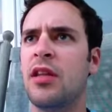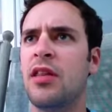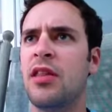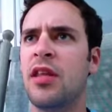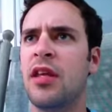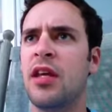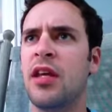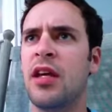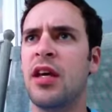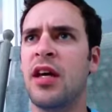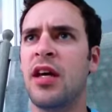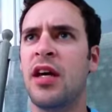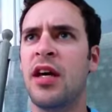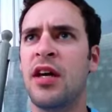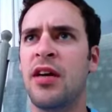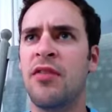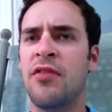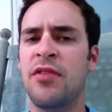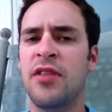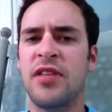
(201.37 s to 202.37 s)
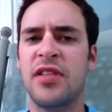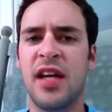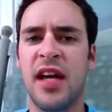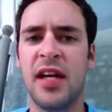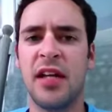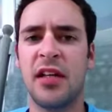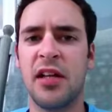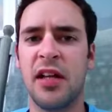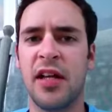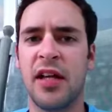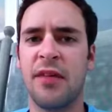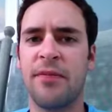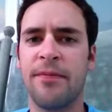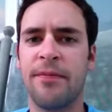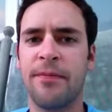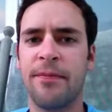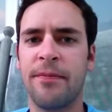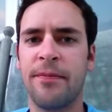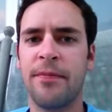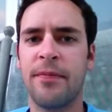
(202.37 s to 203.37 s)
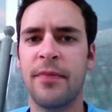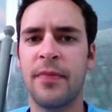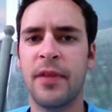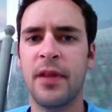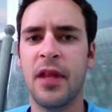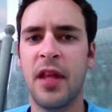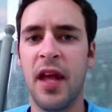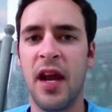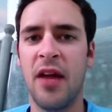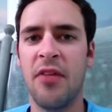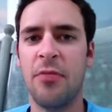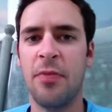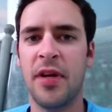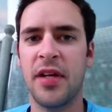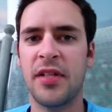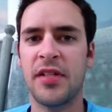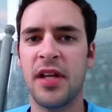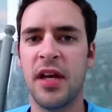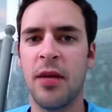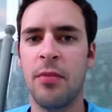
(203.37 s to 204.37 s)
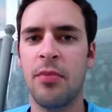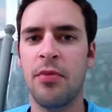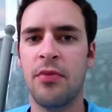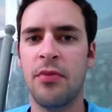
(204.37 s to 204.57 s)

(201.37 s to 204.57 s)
The cycling that I've picked up,